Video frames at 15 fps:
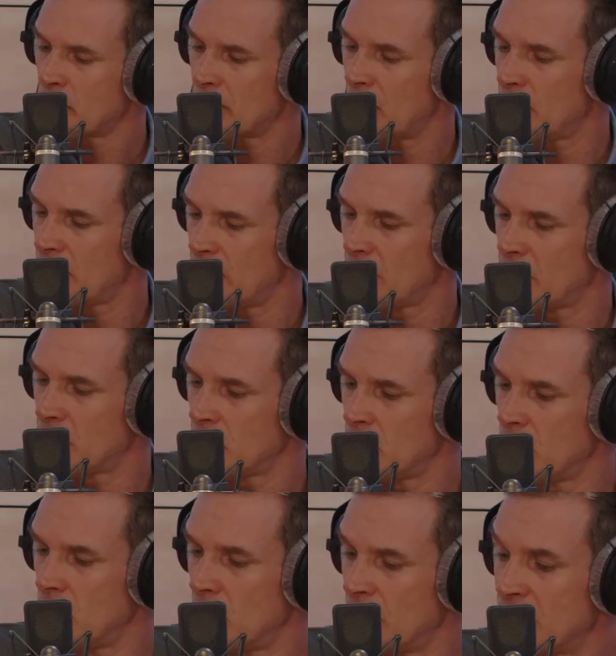out there
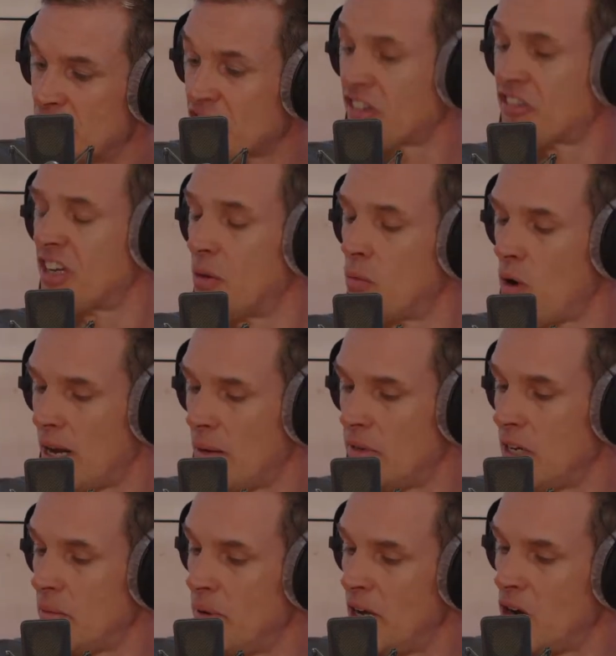who are interested in
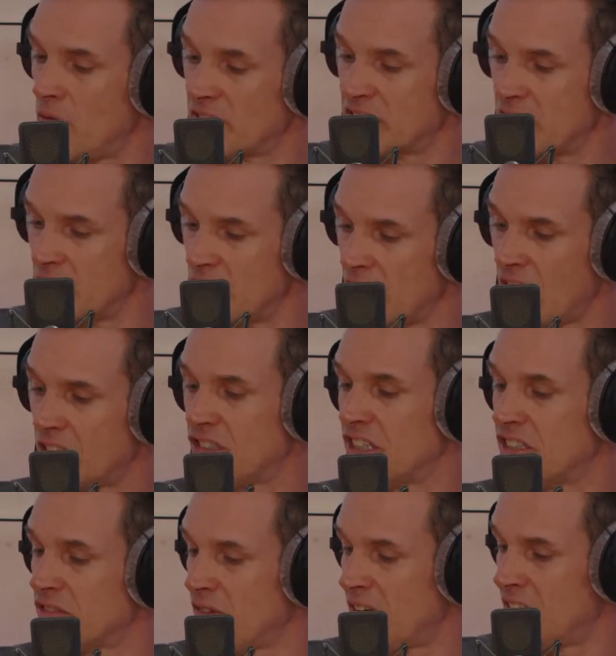1MDB, obviously the
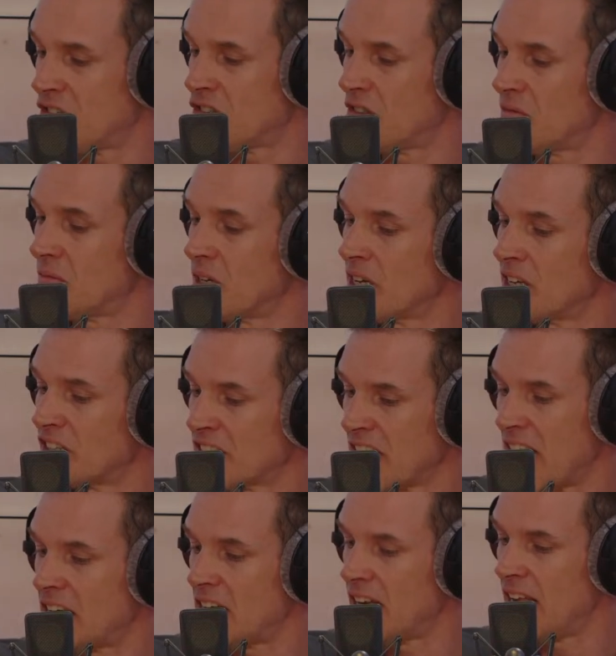largest financial
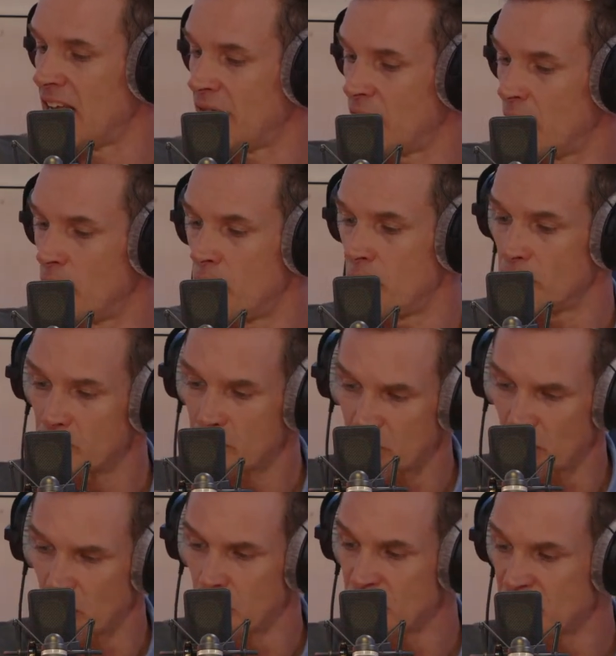scandal ever,
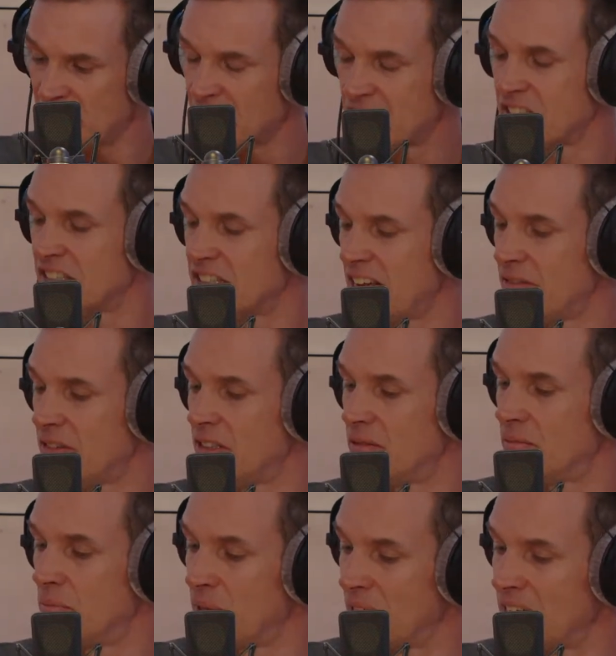$6 to
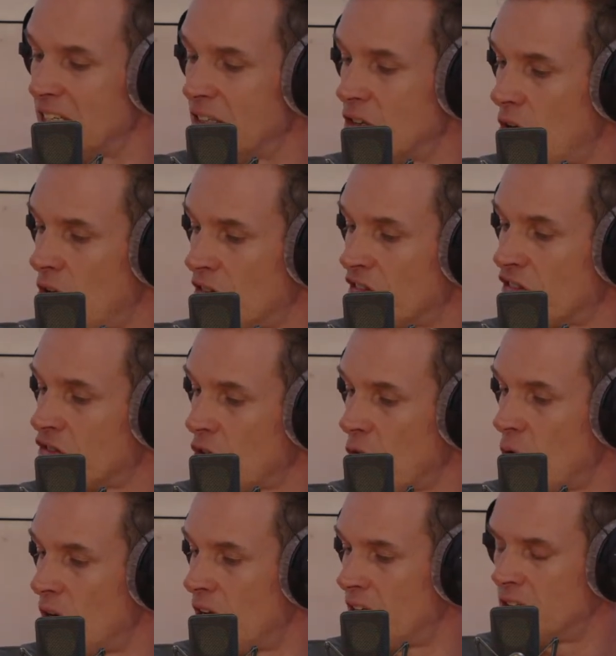$7 billion
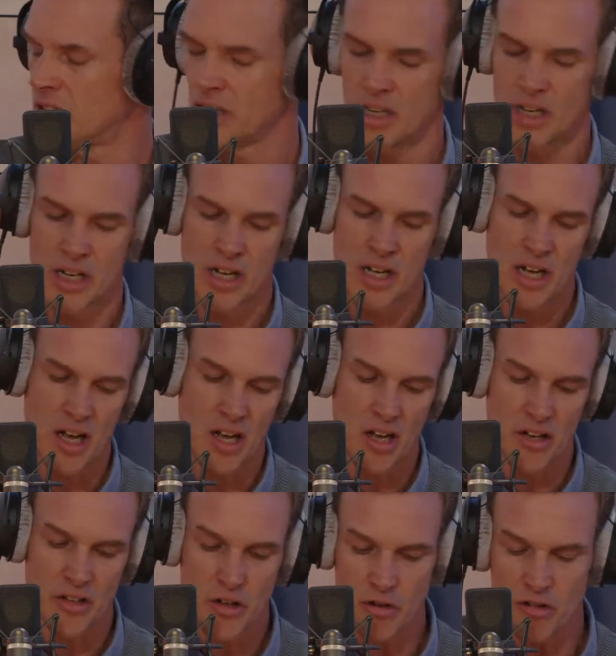stolen,
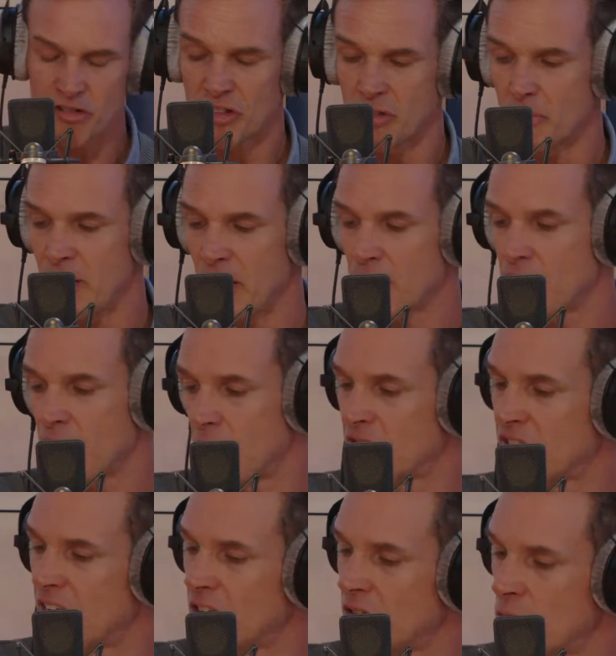used to make films
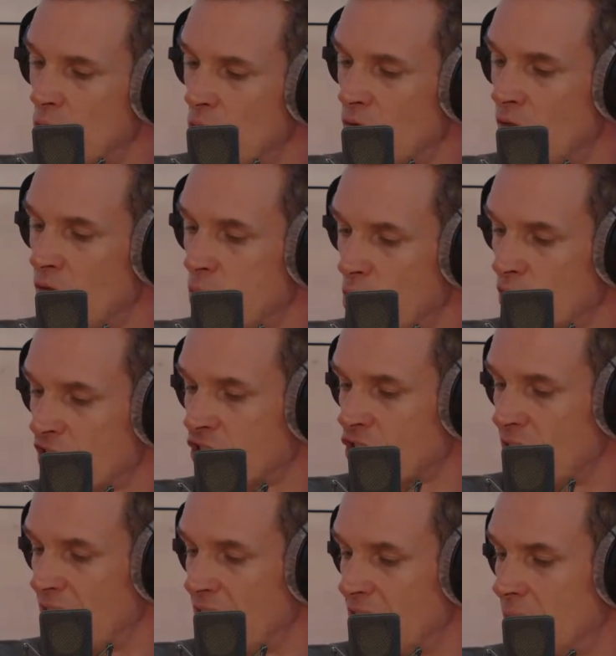like The Wolf of Wall
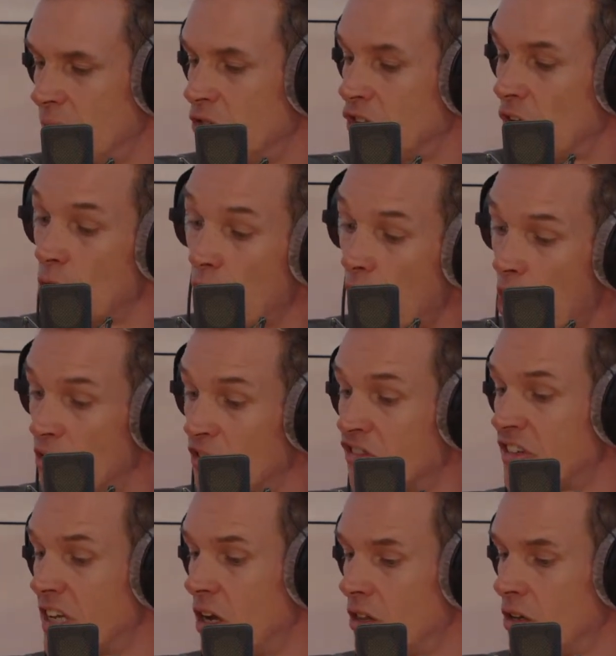Street, Joe Low
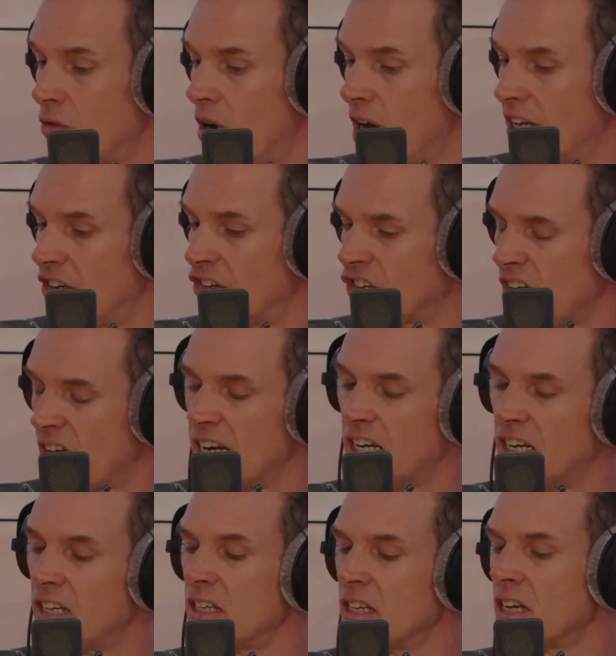still on the run in
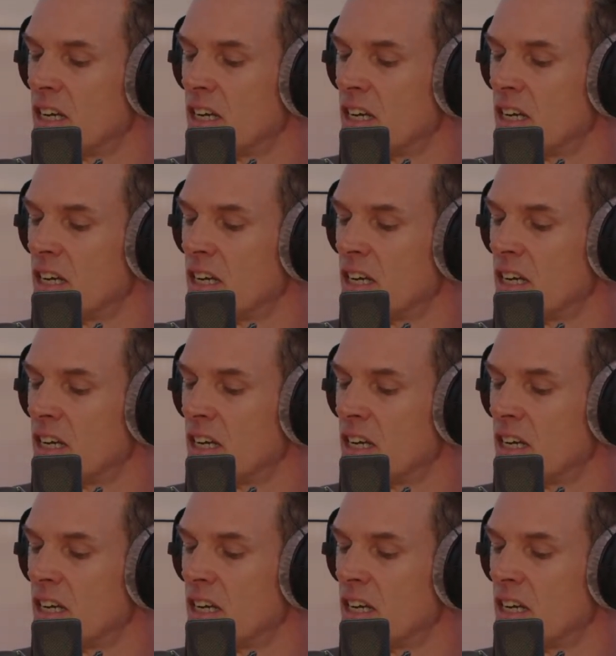China.